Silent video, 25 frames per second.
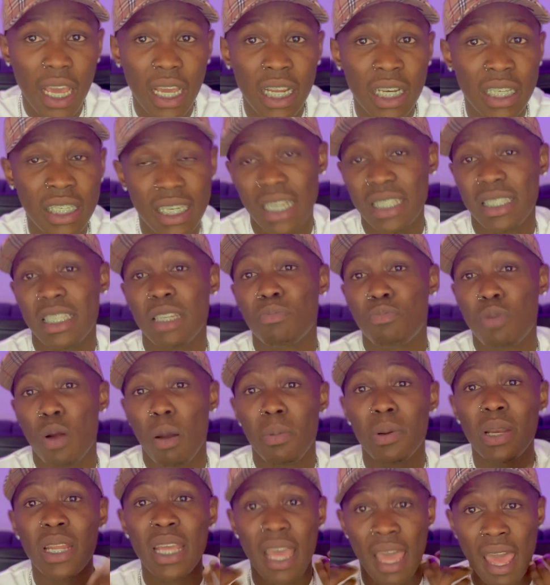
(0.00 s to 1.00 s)
doesn't
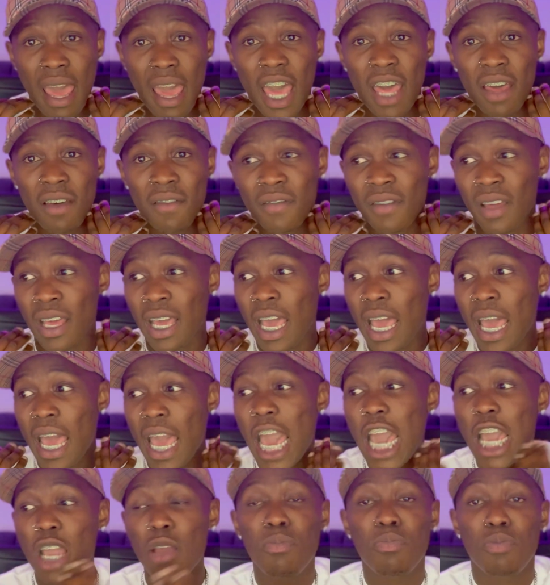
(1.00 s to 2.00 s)
probably have
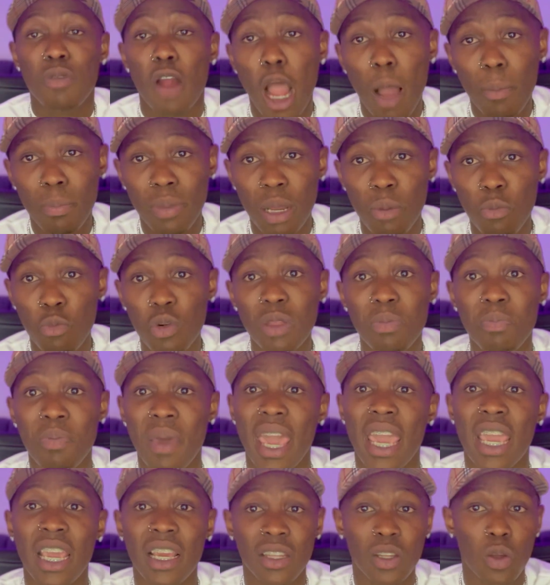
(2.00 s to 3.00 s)
a problem with
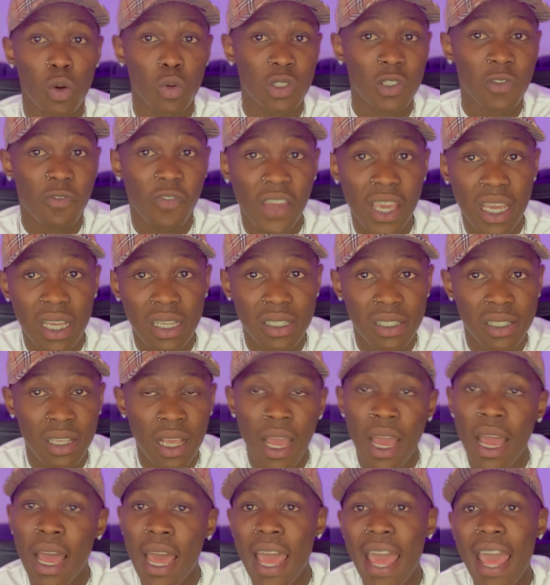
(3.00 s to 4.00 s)
paying those fees.
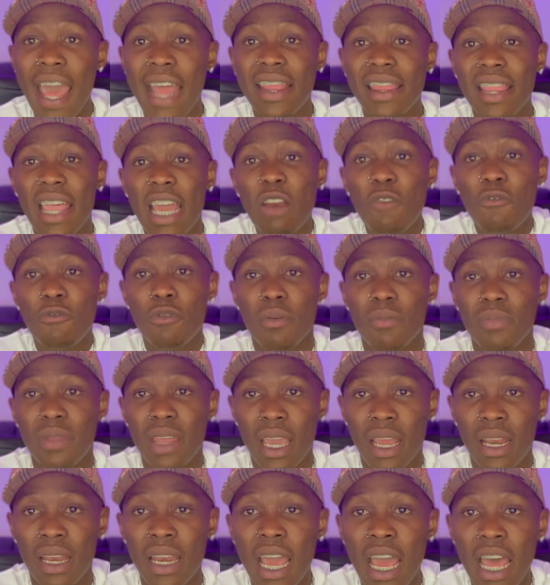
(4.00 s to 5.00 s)
And then from
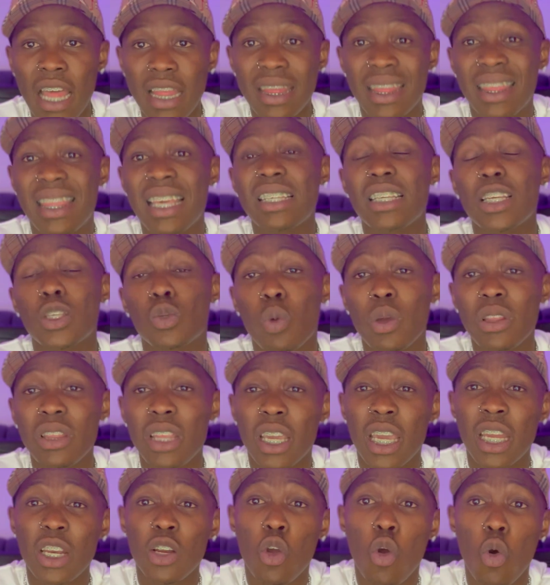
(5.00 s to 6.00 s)
then, this is when they
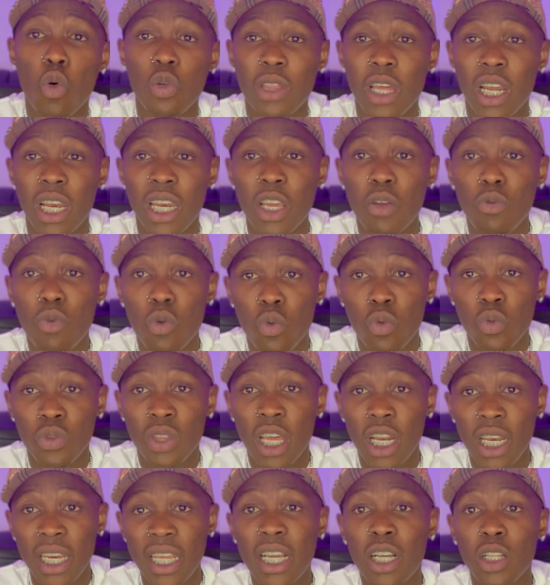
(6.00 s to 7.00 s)
can go the
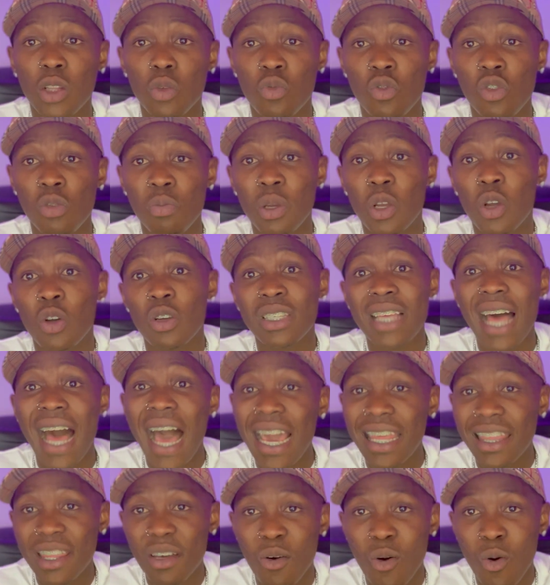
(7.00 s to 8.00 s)
legal route, because
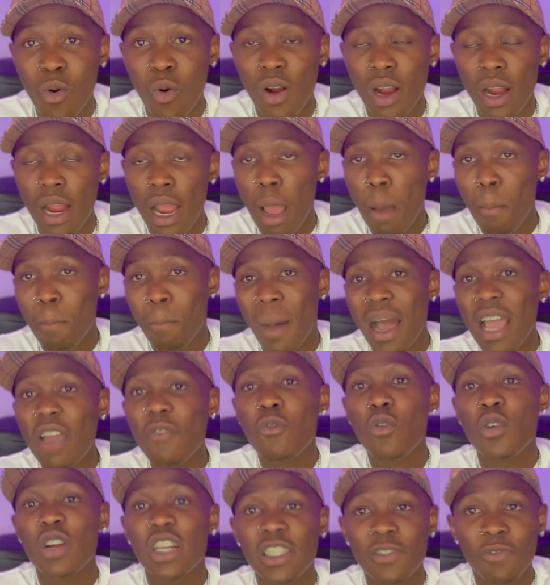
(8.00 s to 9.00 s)
either or, my
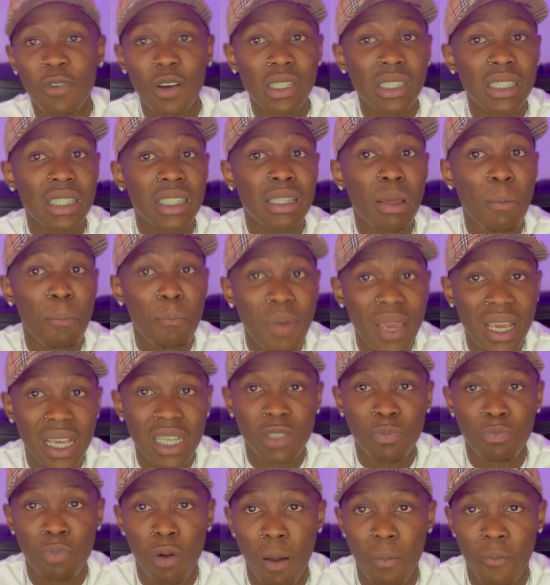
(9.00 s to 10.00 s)
Forex funds is the
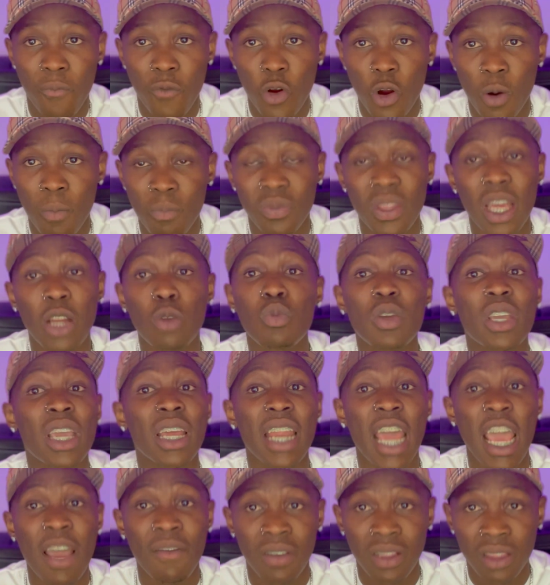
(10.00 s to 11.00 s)
biggest prop firm that we
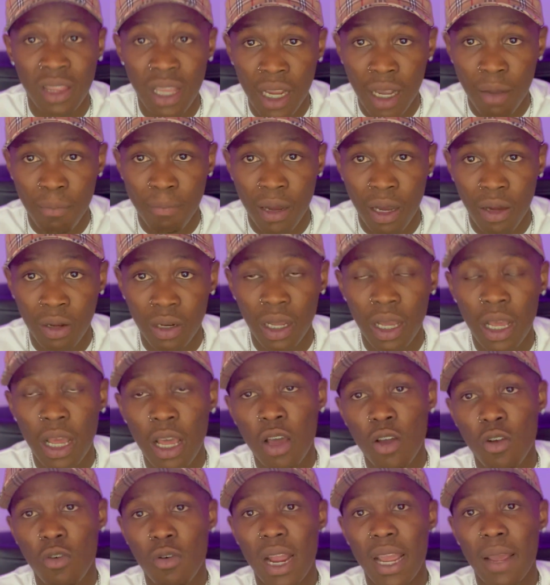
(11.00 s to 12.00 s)
can ever think about,
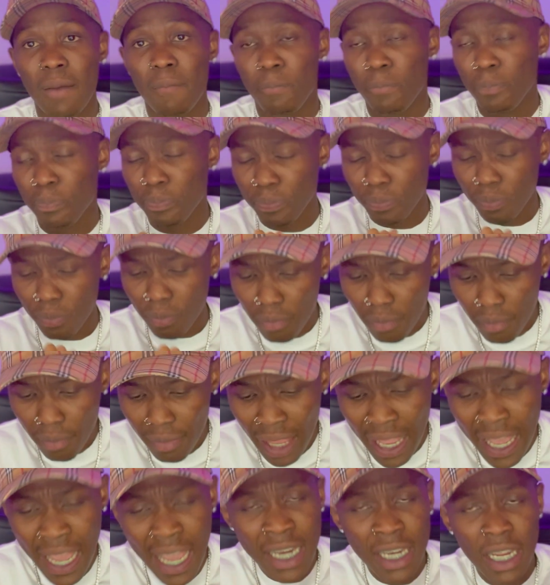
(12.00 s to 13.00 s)
right?
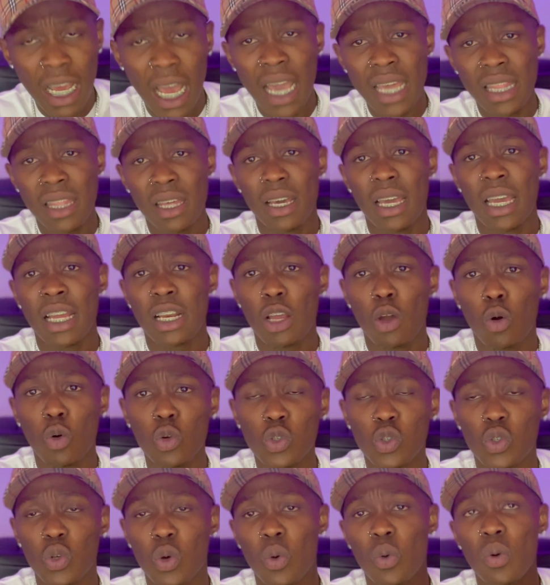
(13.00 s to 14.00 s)
And
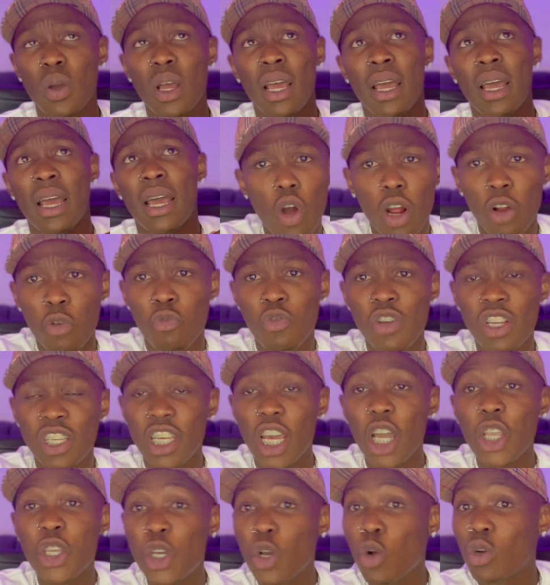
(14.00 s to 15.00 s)
also
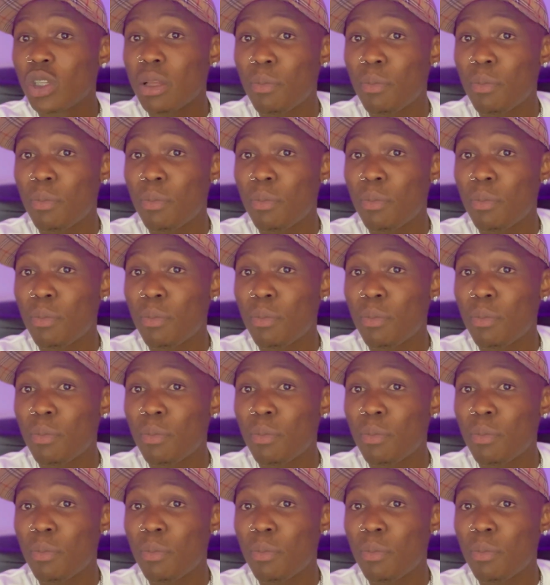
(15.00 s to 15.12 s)
researching on the